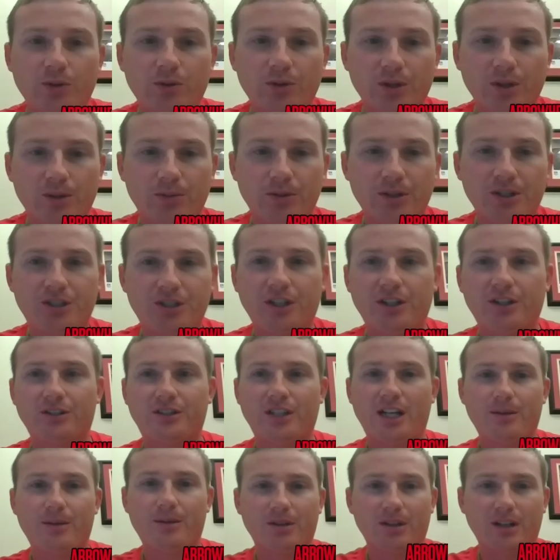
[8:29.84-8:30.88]
really appreciate
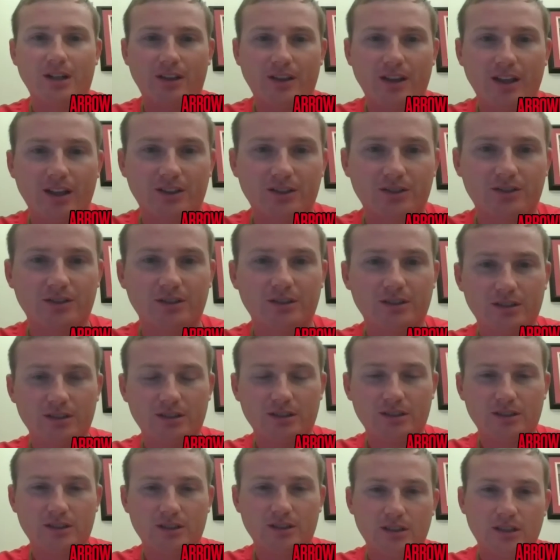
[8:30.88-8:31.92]
your time today. Thanks.
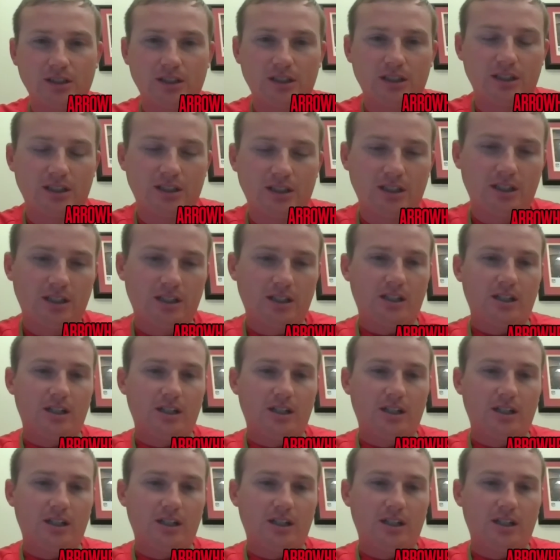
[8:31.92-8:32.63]
You got it. Thanks.